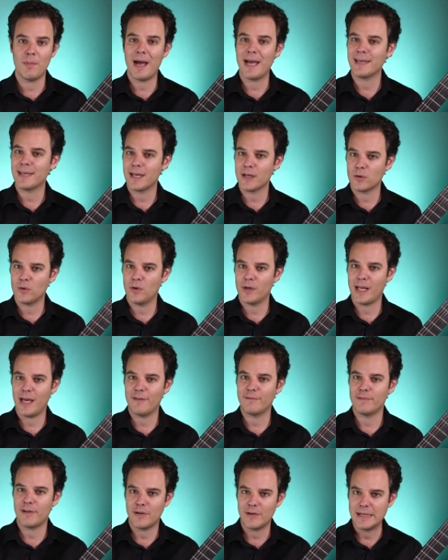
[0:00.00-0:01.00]
you might get caught
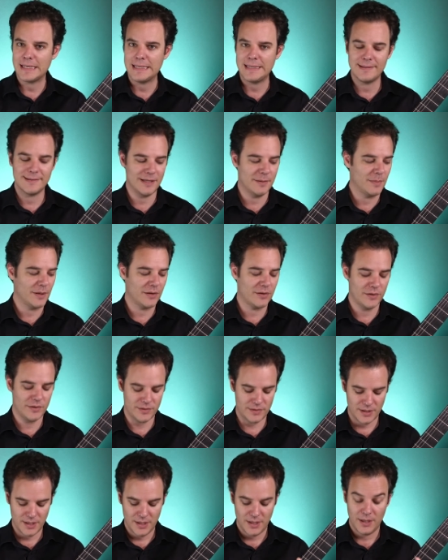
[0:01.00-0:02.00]
out very easily
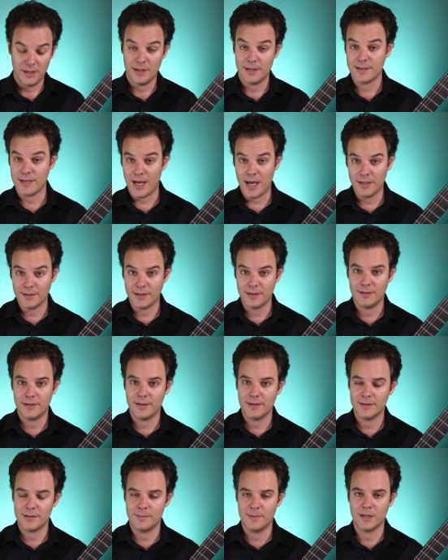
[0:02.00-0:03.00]
because there's other
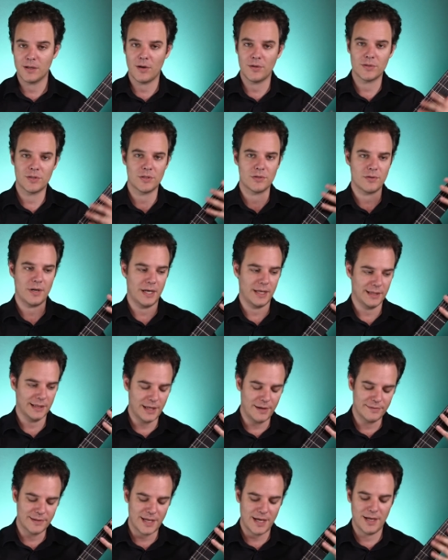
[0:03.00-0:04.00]
things to be concentrating.
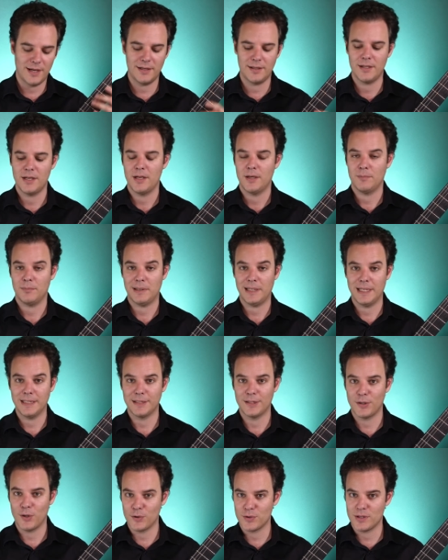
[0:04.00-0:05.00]
Left hand, playing
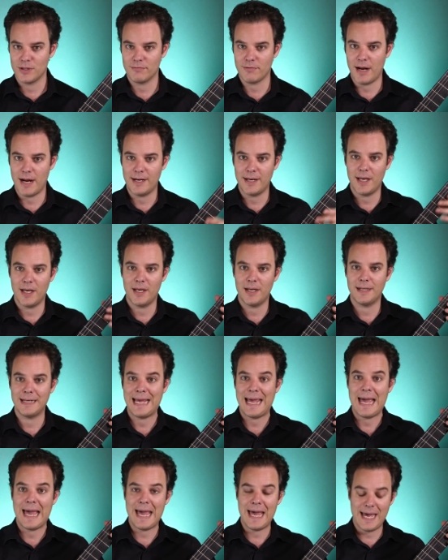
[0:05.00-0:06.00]
the notes in the right
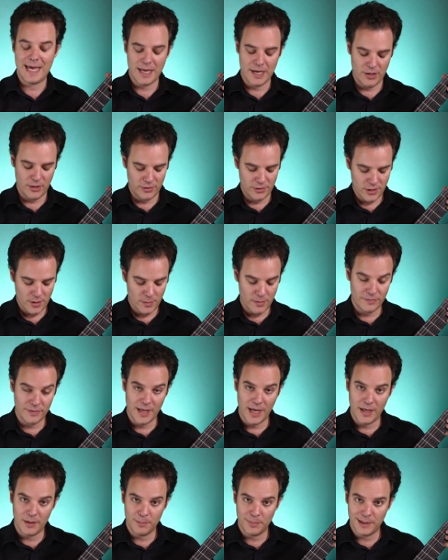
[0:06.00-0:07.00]
hand, and on top of
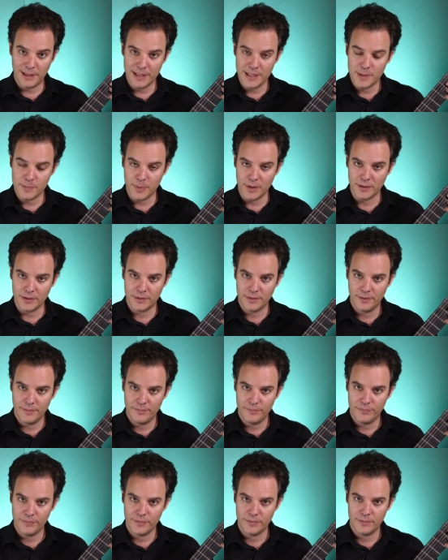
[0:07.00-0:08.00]
that, placement
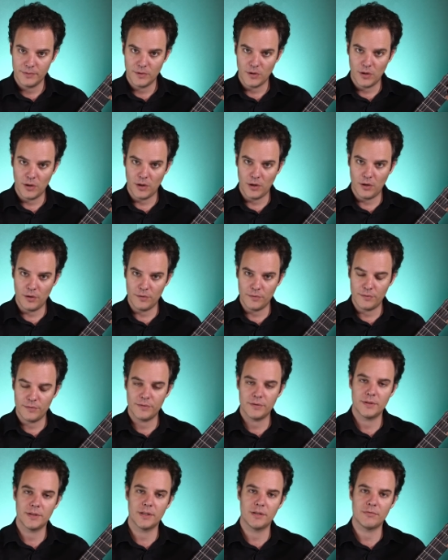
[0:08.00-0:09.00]

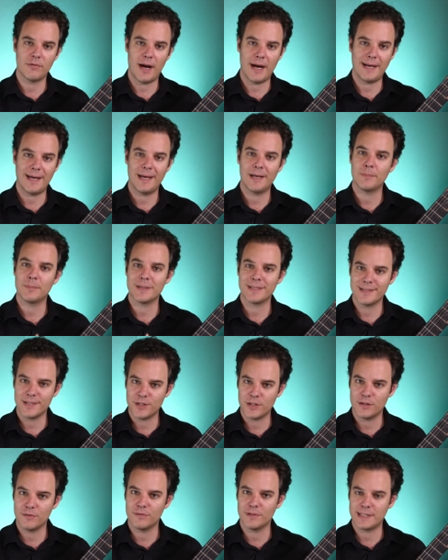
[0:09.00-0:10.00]
of the right hand
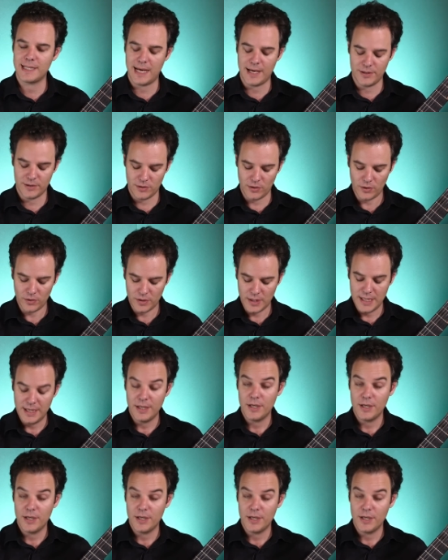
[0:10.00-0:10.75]
position for tasto.